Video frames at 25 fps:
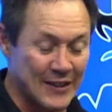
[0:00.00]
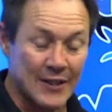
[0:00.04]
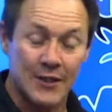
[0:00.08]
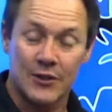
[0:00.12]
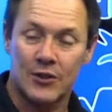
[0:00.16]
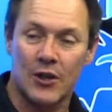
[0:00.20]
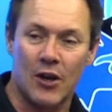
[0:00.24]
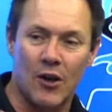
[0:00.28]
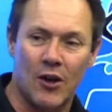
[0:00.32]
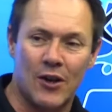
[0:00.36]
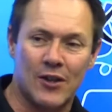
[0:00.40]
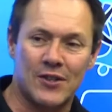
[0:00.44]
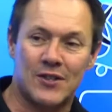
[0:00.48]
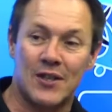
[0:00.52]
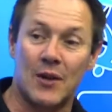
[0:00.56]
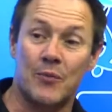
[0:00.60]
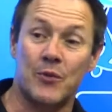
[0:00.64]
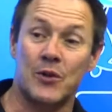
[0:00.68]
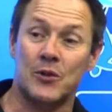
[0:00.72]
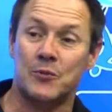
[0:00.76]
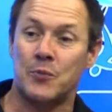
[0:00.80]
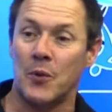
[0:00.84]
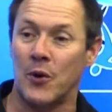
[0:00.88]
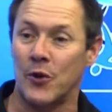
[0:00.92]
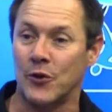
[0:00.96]
So last time
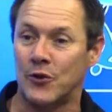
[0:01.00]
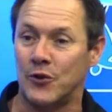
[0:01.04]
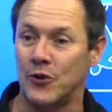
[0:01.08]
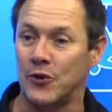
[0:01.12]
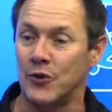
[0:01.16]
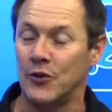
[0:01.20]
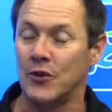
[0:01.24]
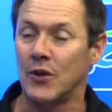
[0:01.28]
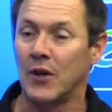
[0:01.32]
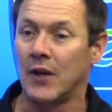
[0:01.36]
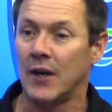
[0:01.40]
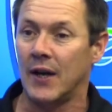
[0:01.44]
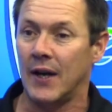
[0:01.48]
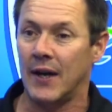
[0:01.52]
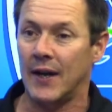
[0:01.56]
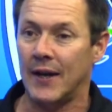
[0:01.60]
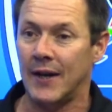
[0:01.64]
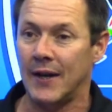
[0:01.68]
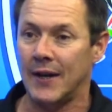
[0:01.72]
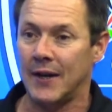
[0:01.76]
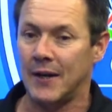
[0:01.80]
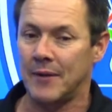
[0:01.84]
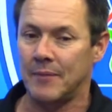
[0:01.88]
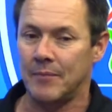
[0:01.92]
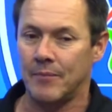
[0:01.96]
we spoke to you,
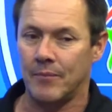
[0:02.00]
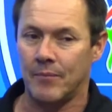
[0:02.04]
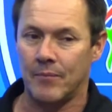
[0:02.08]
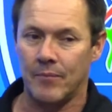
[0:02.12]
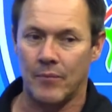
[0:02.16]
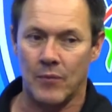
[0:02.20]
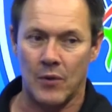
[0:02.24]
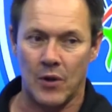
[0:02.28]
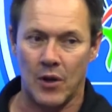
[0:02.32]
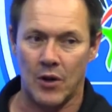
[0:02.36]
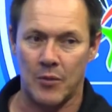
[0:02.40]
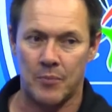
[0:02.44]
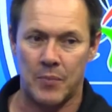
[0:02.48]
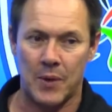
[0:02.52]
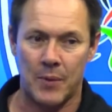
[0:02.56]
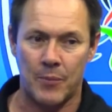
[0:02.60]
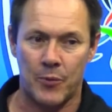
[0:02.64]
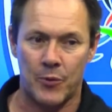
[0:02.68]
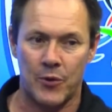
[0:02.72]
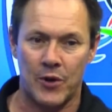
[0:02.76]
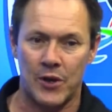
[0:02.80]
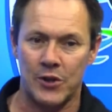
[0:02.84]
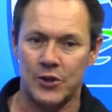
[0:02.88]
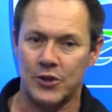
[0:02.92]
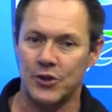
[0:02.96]
a lot of
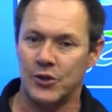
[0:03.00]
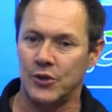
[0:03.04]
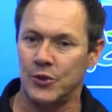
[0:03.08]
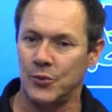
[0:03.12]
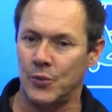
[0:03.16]
preparation.